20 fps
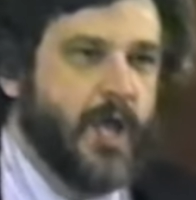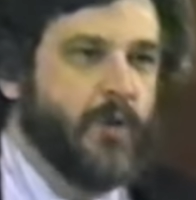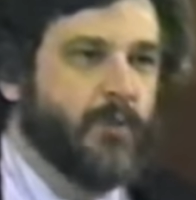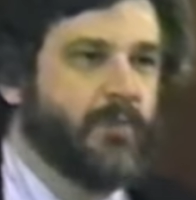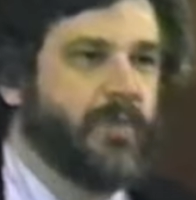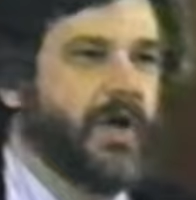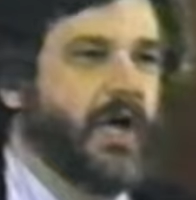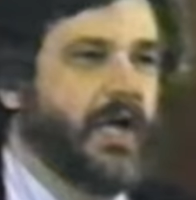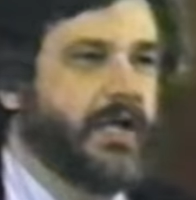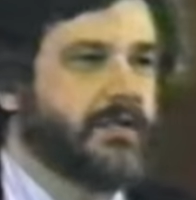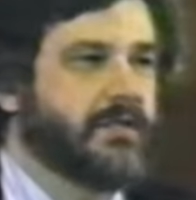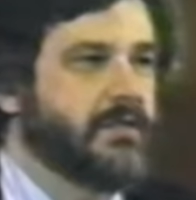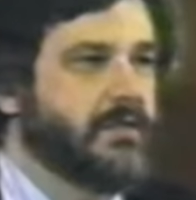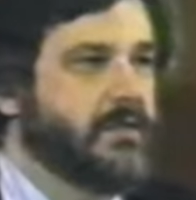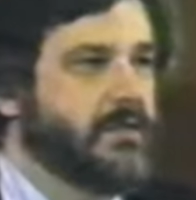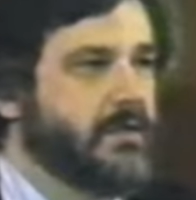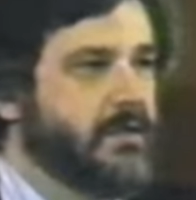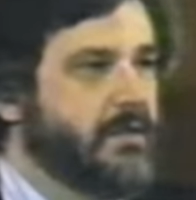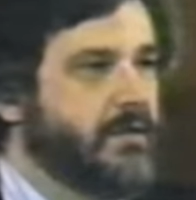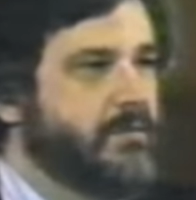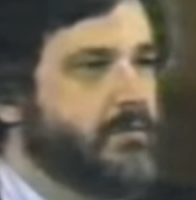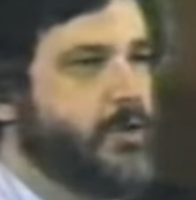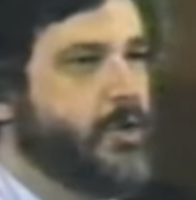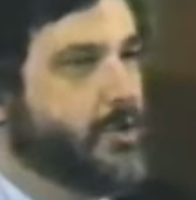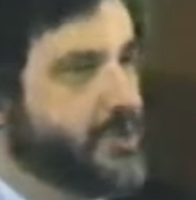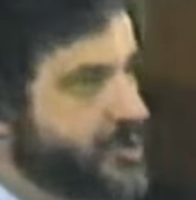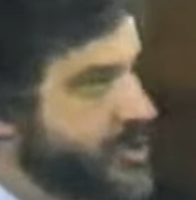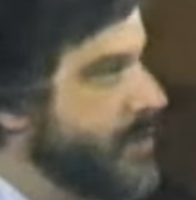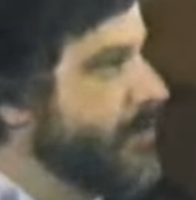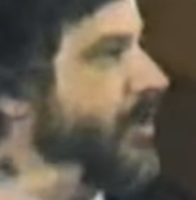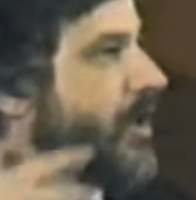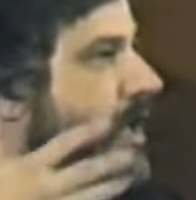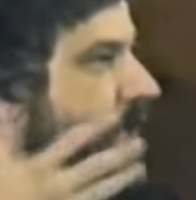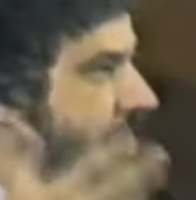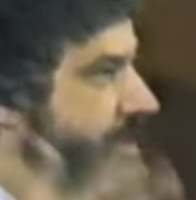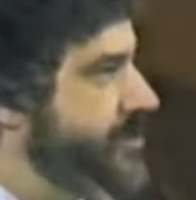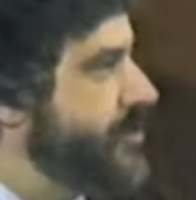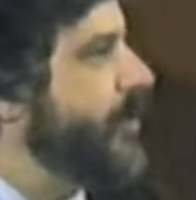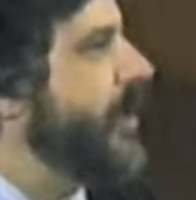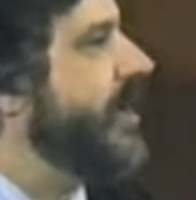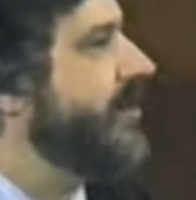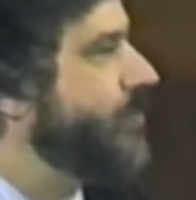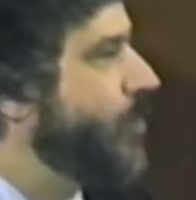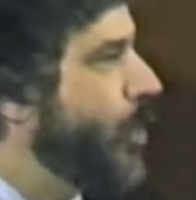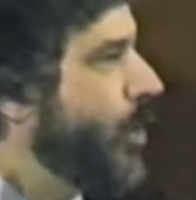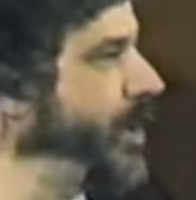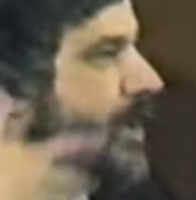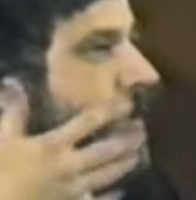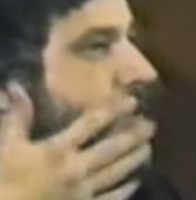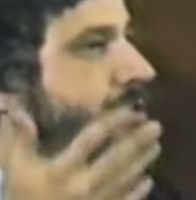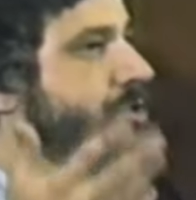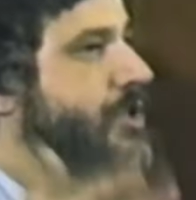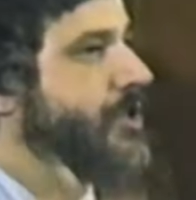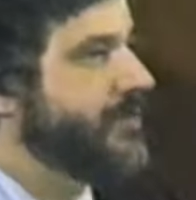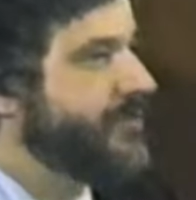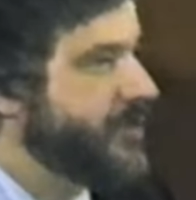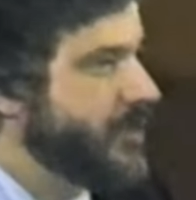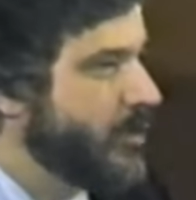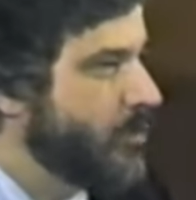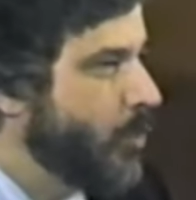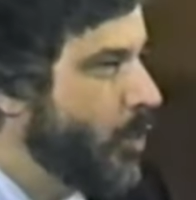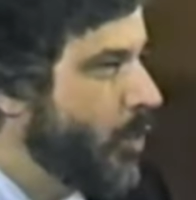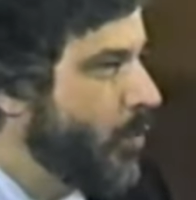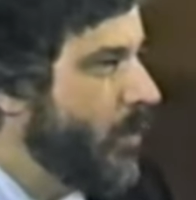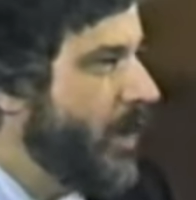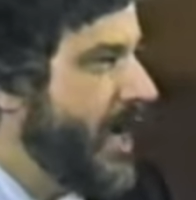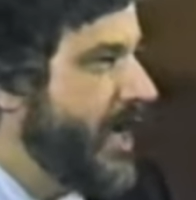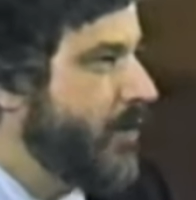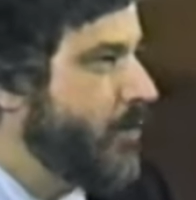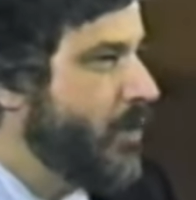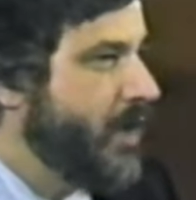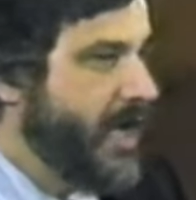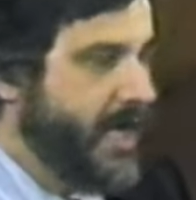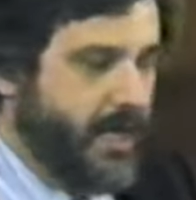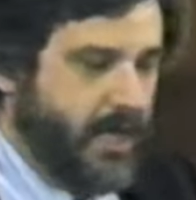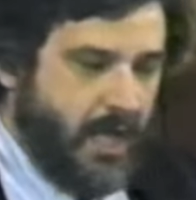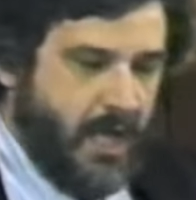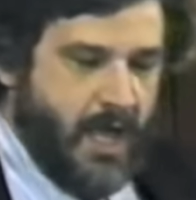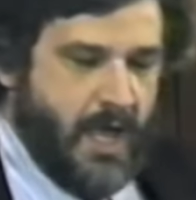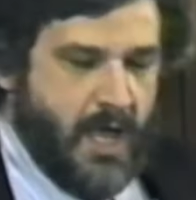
but you're stimulated, you have more energy, you feel more wide awake.